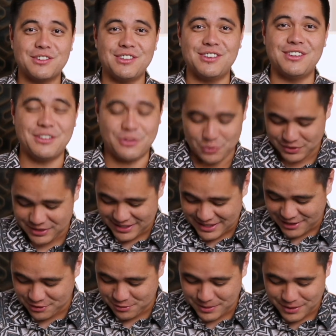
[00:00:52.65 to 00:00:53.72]
So it's really
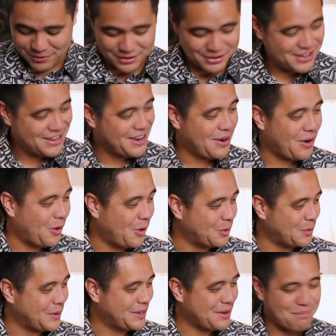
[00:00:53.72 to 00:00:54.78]
nice to be able to
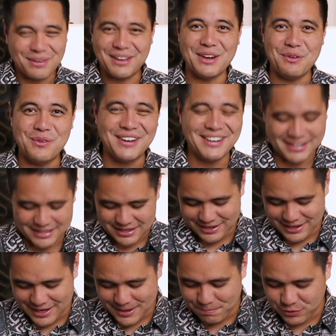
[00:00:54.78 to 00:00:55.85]
hold one and play one
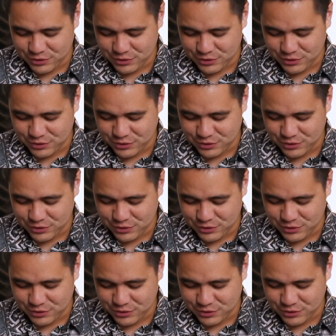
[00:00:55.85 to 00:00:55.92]
again.